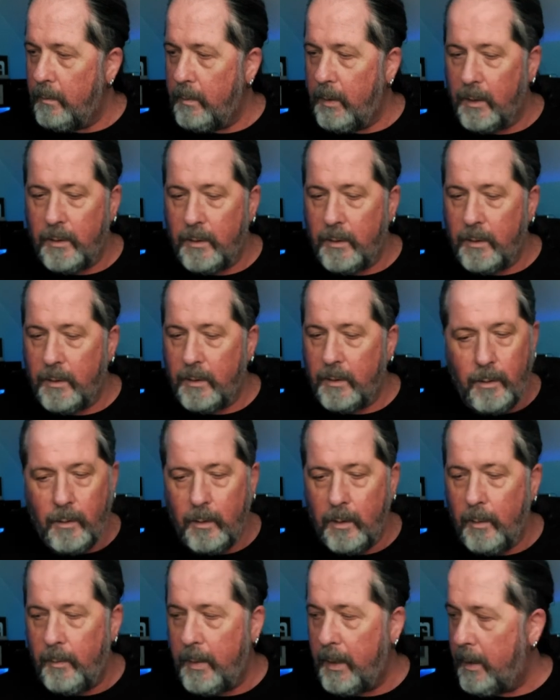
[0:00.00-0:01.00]
Next video, I'll
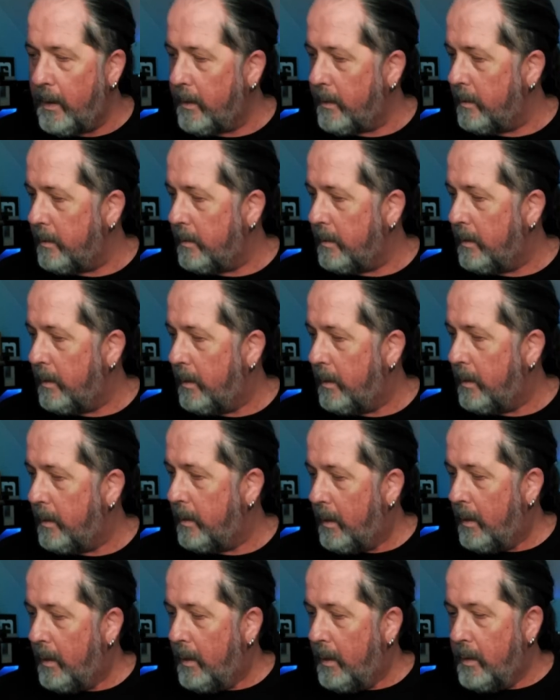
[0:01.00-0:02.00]
come back and
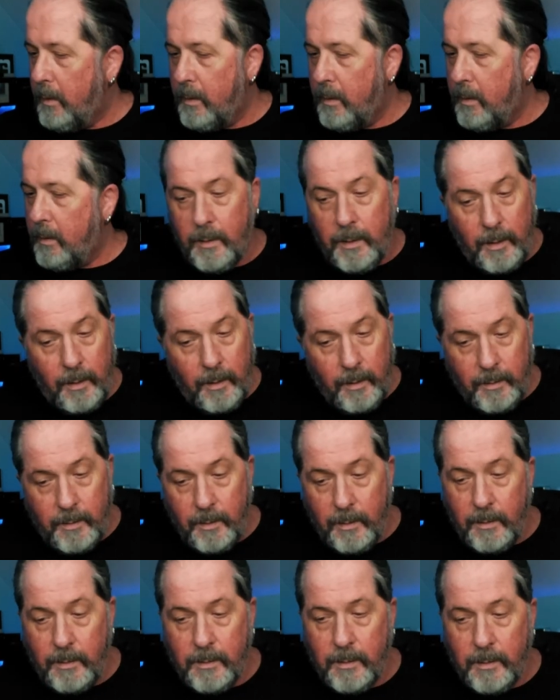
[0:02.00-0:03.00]
start digging into
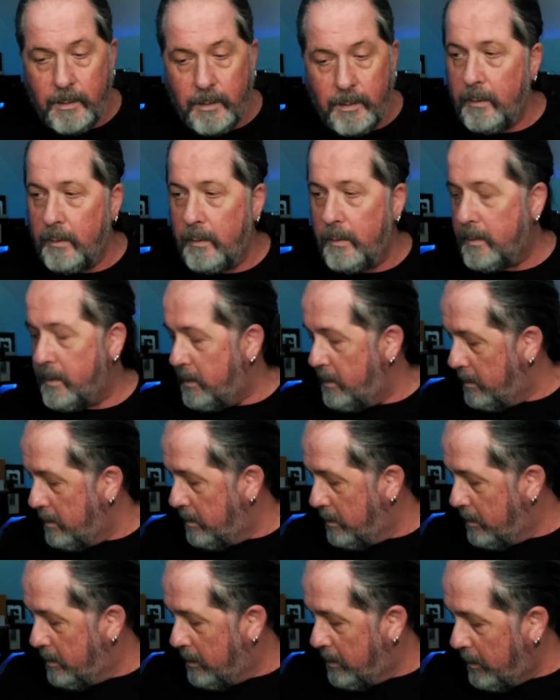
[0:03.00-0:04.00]
these leathers
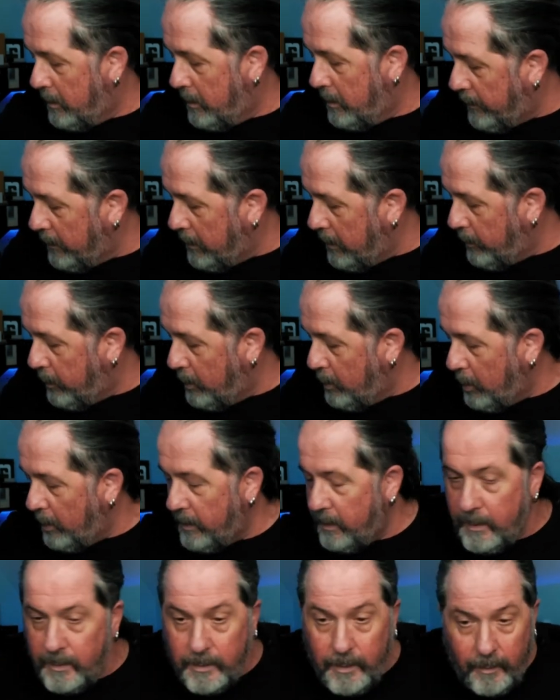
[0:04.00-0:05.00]
and show off a couple more things.